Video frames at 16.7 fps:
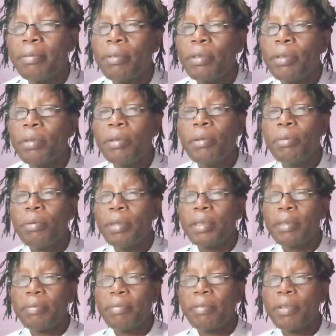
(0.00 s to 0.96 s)
You know
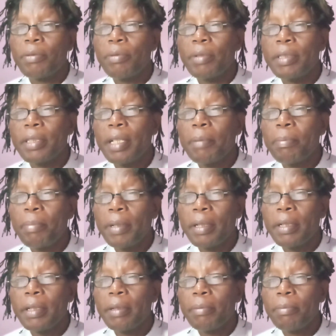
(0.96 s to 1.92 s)
what's the frequency? Up
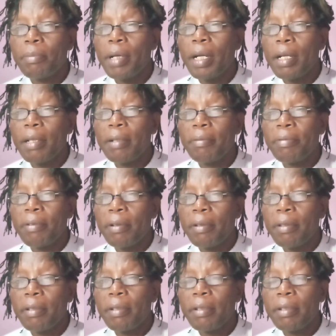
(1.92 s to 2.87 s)
and back and
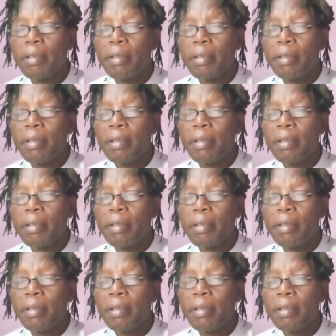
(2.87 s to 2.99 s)
forth,